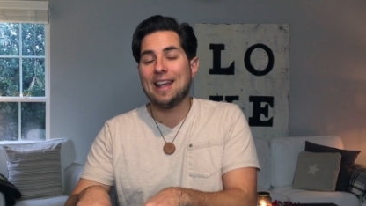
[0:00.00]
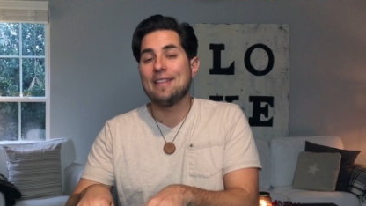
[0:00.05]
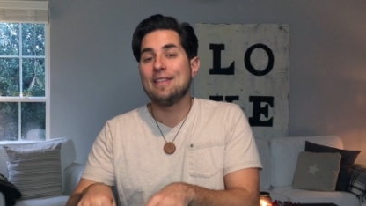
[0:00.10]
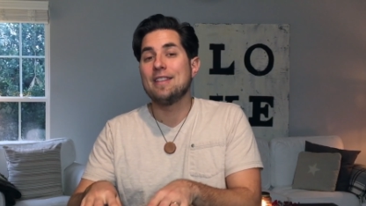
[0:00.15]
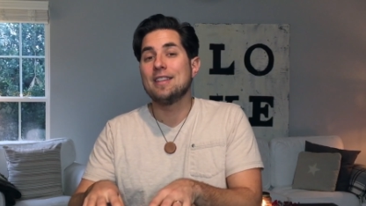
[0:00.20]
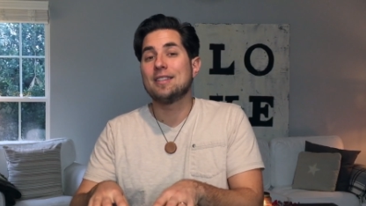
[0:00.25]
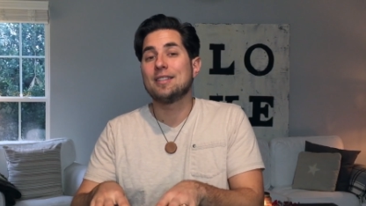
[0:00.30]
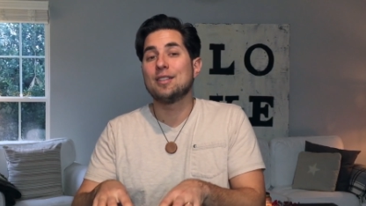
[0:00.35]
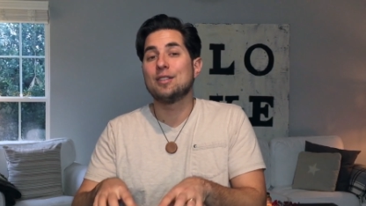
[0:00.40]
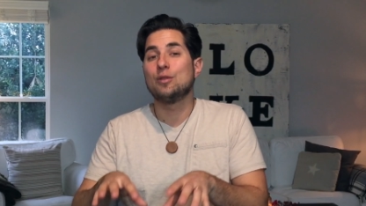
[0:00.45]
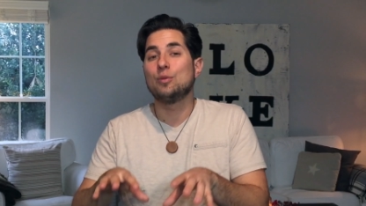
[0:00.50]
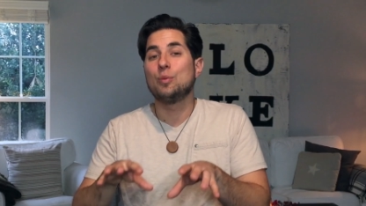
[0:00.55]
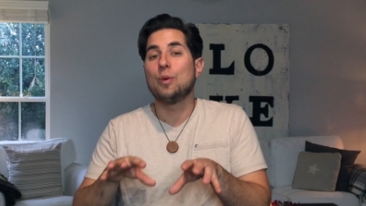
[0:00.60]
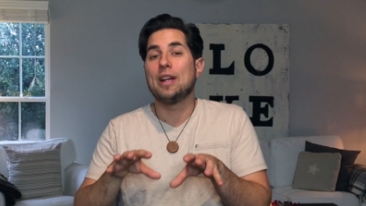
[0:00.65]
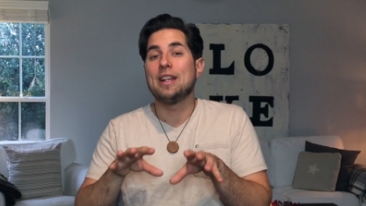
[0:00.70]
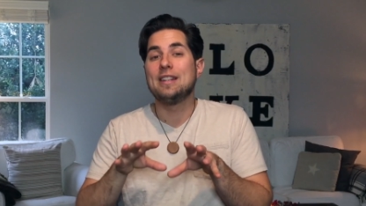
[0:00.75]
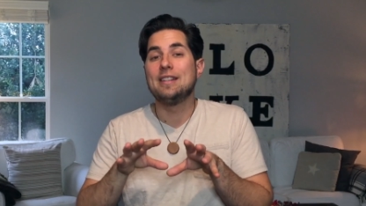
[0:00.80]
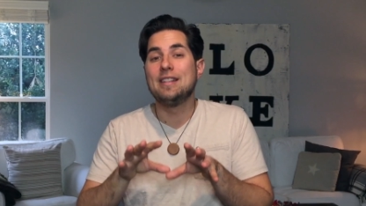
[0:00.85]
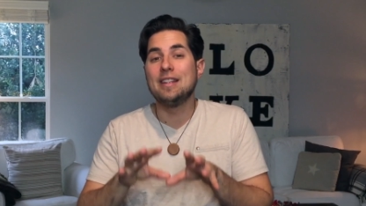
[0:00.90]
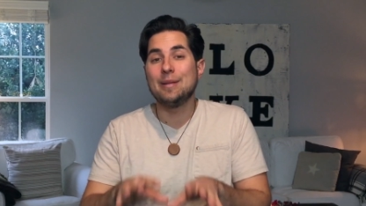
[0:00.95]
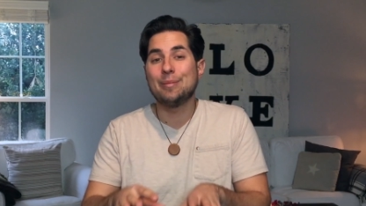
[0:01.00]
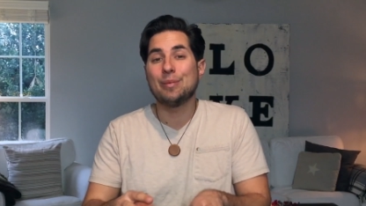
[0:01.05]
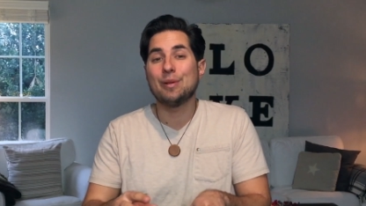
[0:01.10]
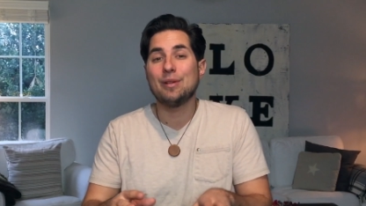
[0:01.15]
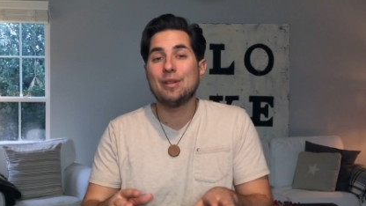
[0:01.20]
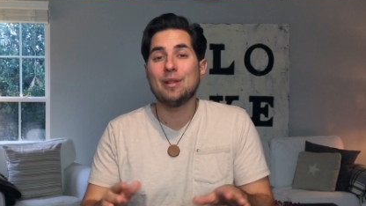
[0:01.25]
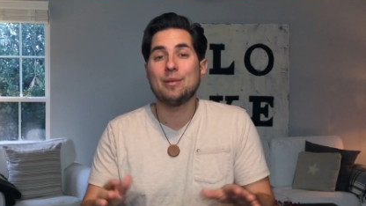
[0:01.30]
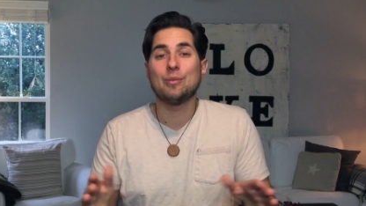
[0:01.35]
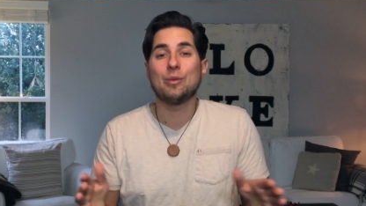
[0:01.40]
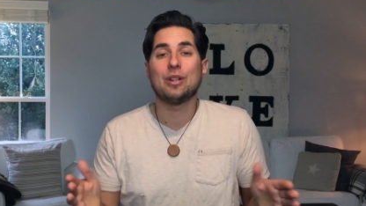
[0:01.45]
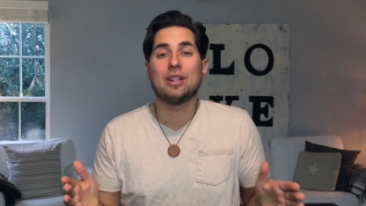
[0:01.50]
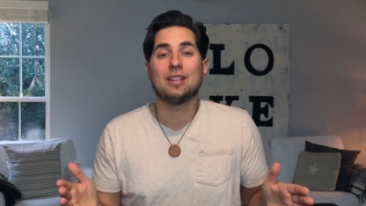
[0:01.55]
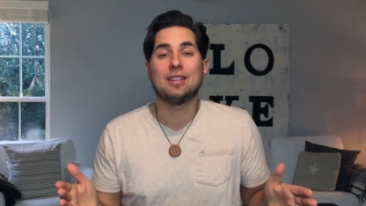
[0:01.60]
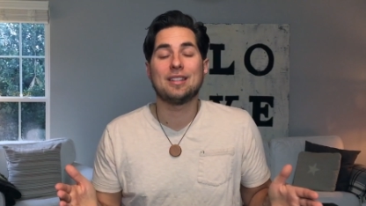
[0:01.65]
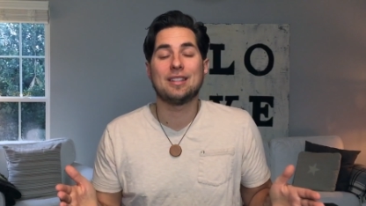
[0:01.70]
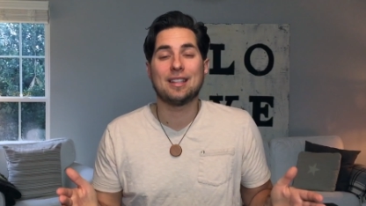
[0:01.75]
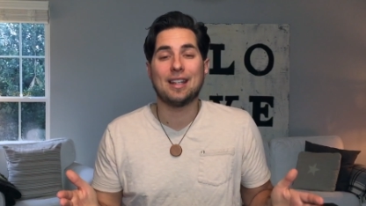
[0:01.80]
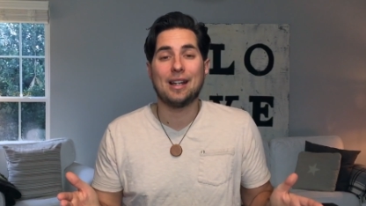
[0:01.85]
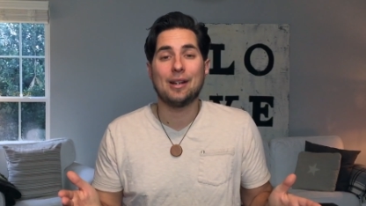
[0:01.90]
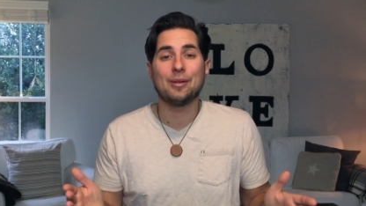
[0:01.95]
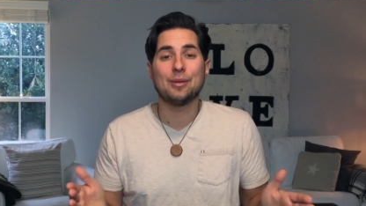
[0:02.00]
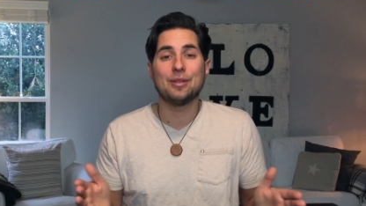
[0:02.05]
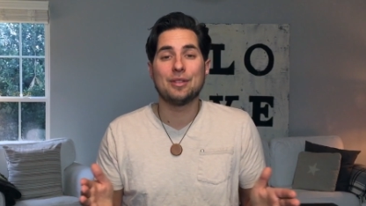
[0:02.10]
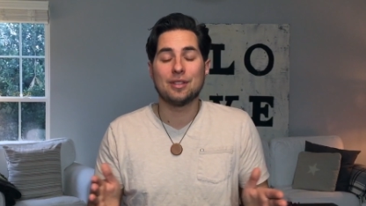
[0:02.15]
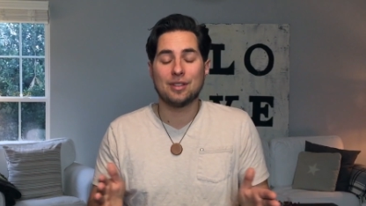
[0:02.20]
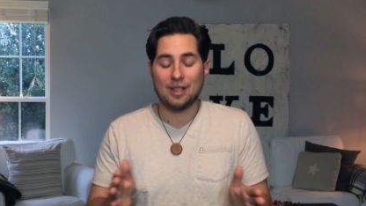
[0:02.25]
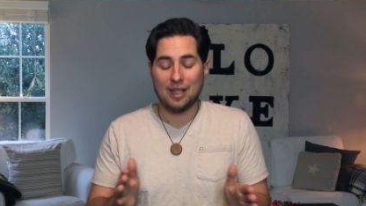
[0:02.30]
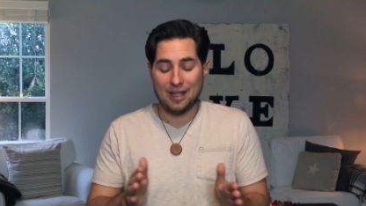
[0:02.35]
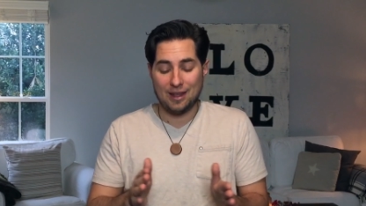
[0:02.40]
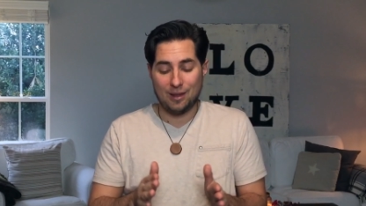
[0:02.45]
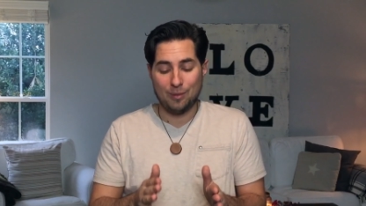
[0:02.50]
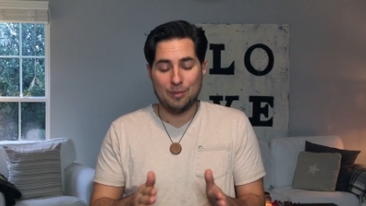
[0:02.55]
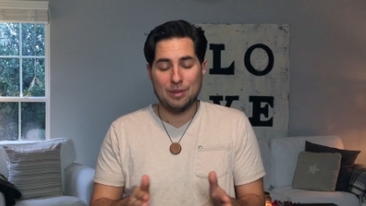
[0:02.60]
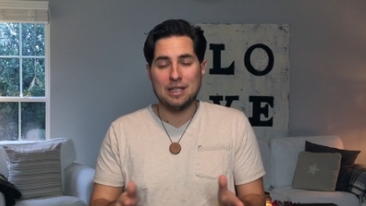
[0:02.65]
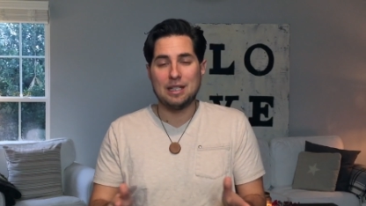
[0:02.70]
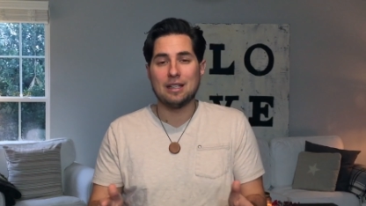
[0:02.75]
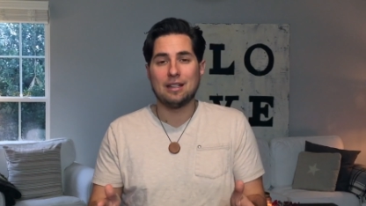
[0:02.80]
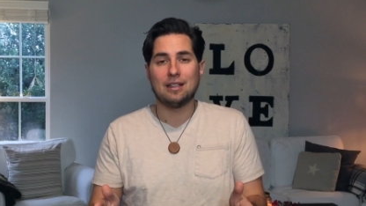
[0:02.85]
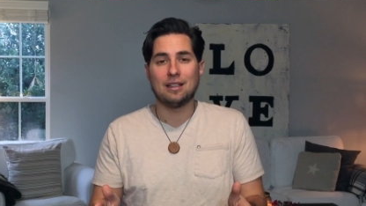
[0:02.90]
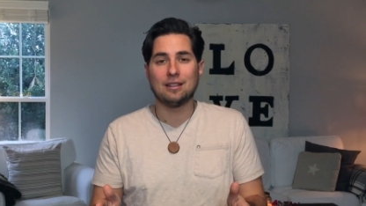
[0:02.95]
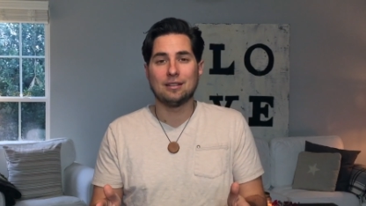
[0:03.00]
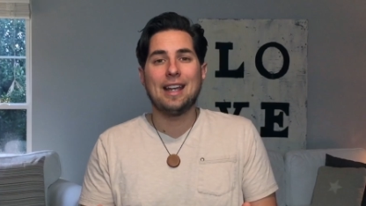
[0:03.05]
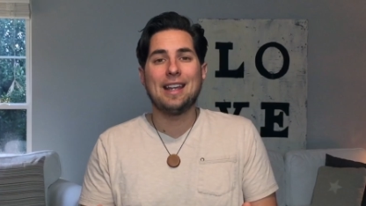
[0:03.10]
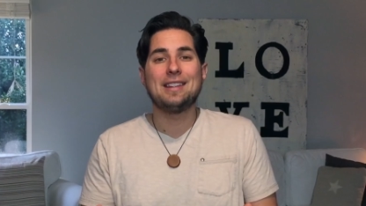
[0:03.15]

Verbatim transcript: And this is way deeper than what it sounds at the beginning.